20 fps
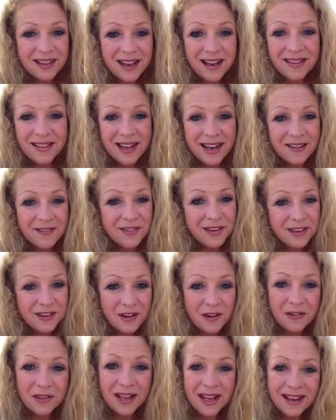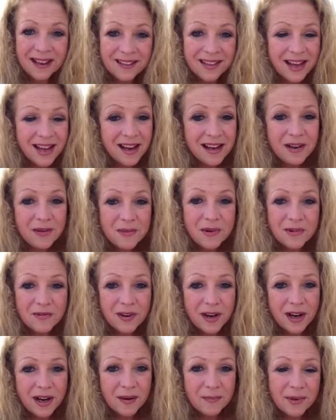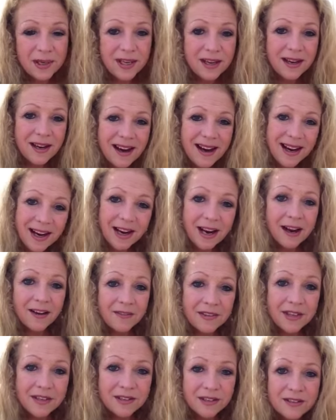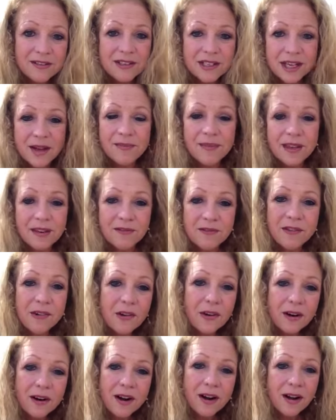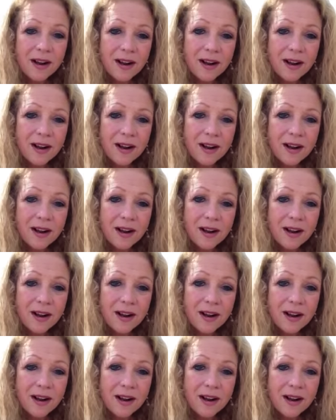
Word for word: And then if you don't like that, you move on. But you kind of have to do something for,